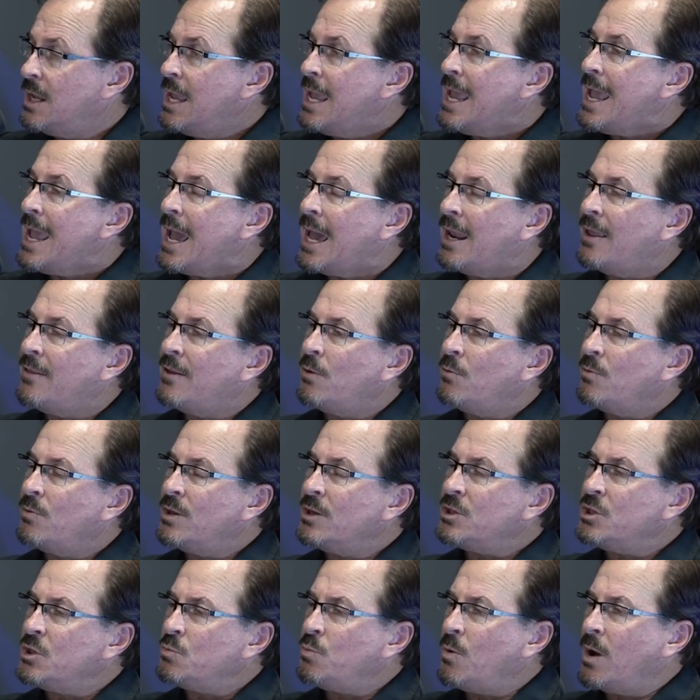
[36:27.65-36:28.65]
Yeah. And I think
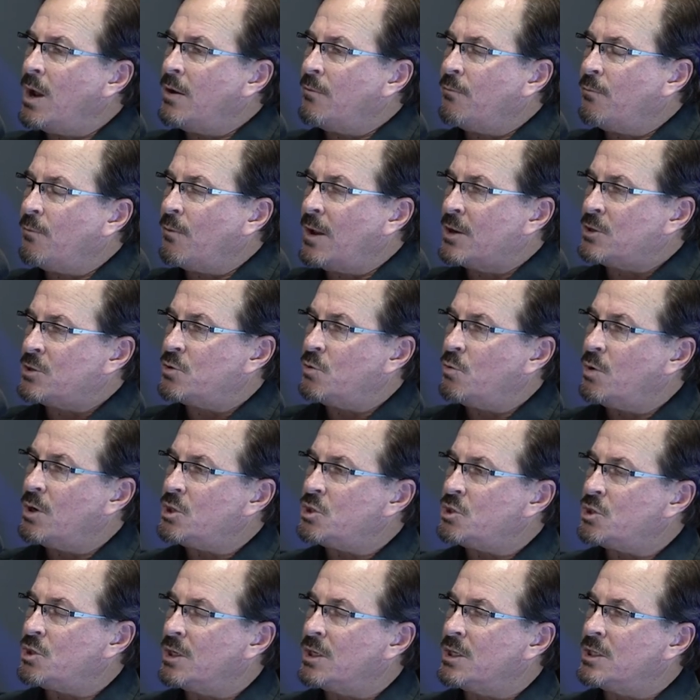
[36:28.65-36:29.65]
this is why, as
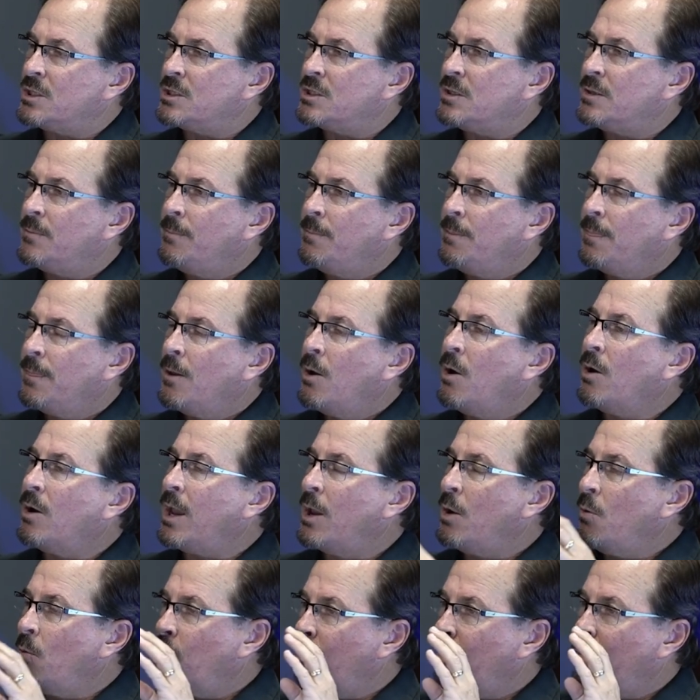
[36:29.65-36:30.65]
Christians,
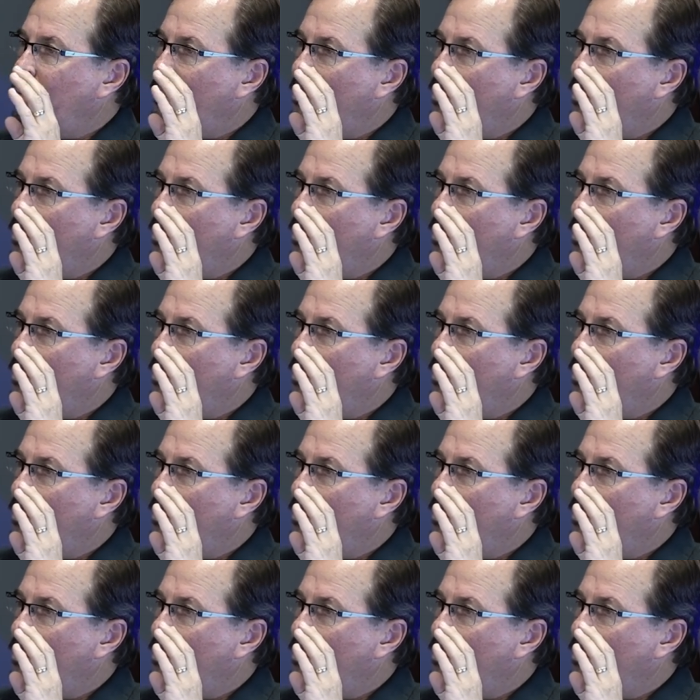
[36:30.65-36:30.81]
okay,